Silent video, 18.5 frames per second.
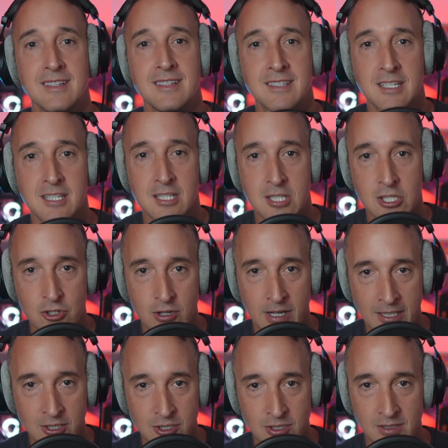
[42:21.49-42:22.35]
It's a
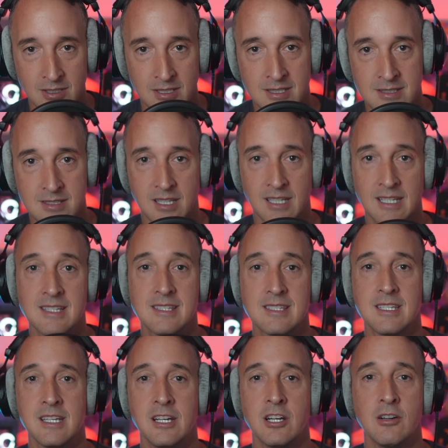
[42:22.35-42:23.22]
distraction, it's a
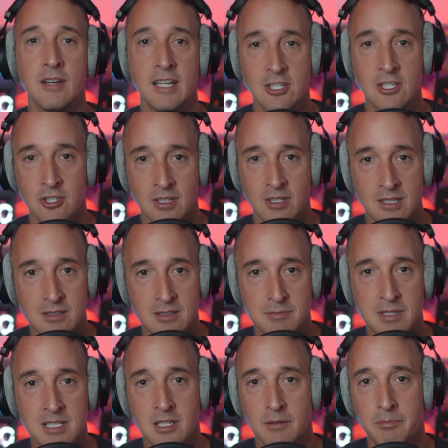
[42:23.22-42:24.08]
consideration, it's
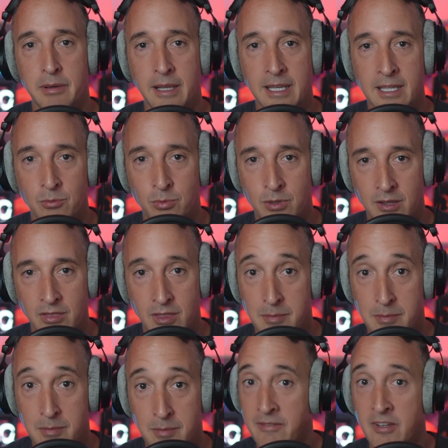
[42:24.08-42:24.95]
mental bandwidth, and
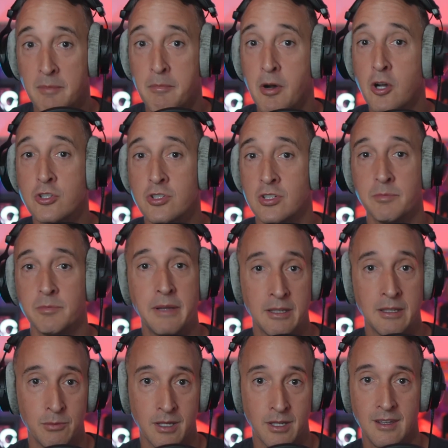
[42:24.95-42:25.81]
maybe even emotional
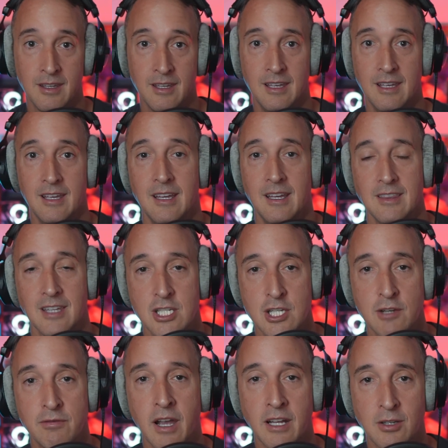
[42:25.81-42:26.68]
bandwidth that
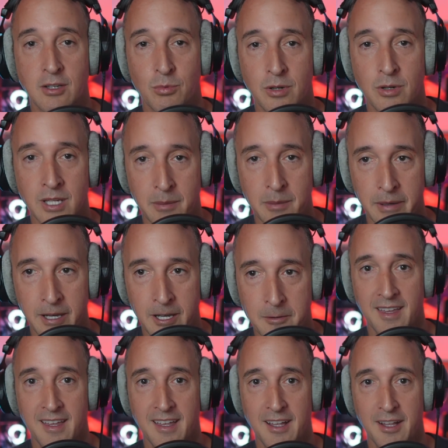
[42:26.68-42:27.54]
you've got to worry
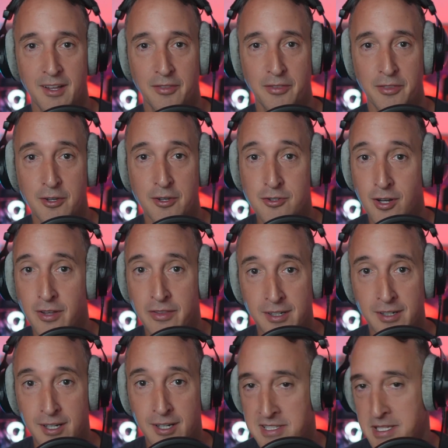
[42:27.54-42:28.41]
about. Those are all the
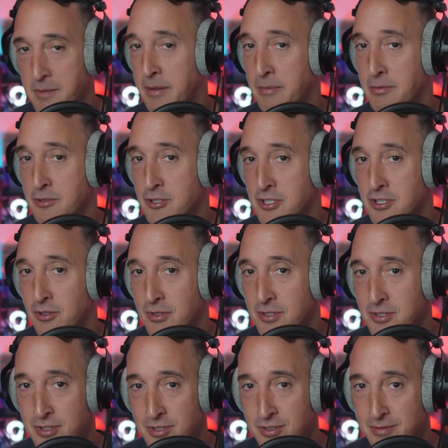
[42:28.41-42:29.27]
costs that people just don't
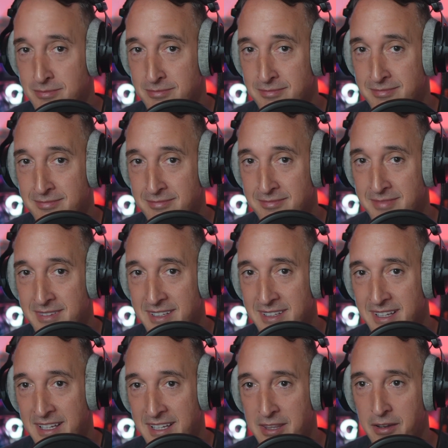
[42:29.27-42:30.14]
assume
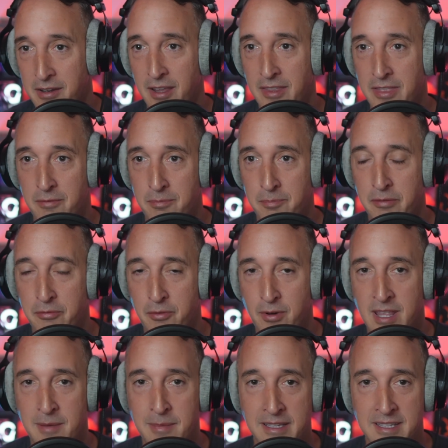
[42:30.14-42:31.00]
at the, at the before
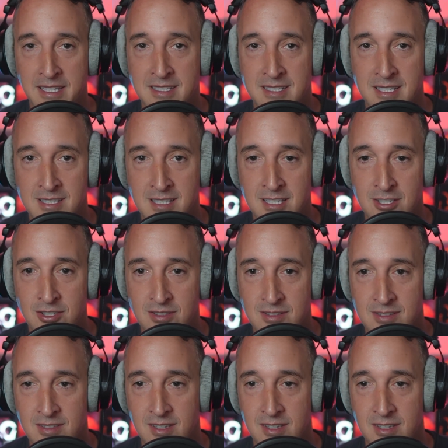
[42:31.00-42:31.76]
they make these decisions.